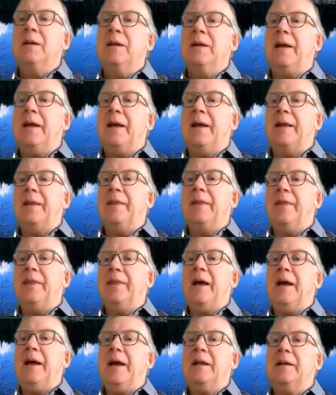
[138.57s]
and
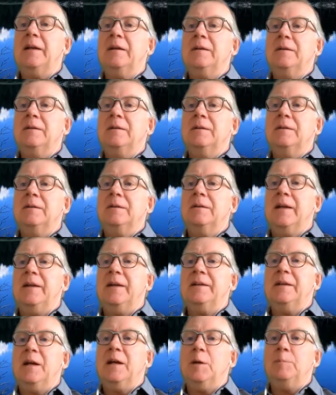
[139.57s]
that
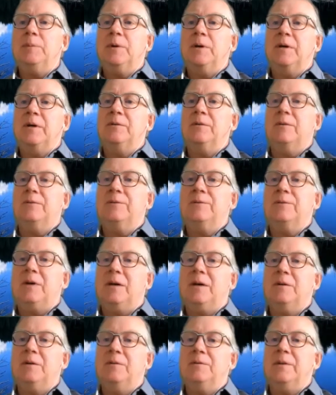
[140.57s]
type of
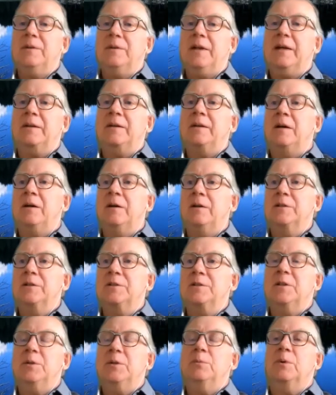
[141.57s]

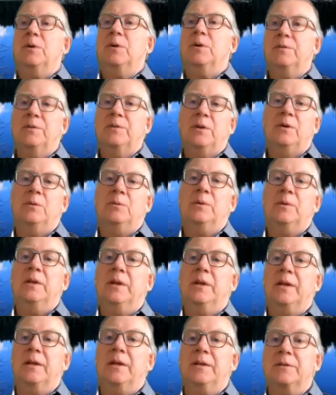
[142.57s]
technology workflow
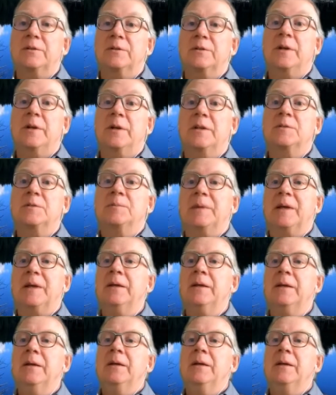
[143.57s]
really intrigues me.